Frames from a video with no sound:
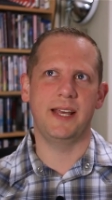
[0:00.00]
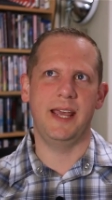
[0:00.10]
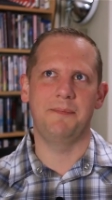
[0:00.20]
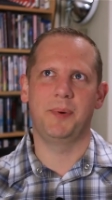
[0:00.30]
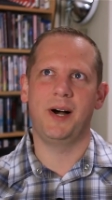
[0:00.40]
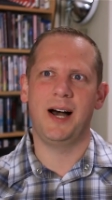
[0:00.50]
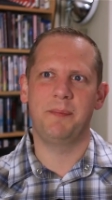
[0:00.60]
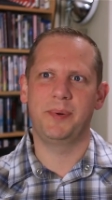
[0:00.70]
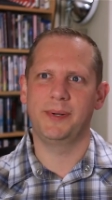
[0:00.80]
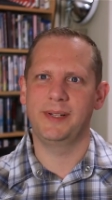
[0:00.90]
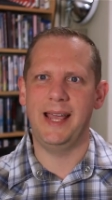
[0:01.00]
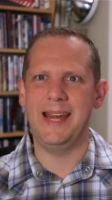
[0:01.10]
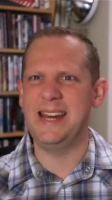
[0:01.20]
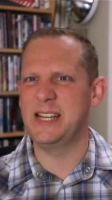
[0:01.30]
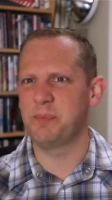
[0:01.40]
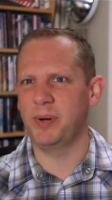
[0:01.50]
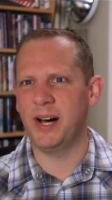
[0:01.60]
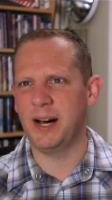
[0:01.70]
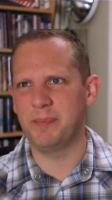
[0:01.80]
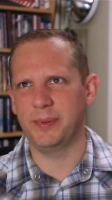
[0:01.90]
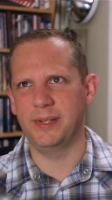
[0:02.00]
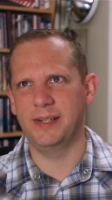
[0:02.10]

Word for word: a pop, 80s pop,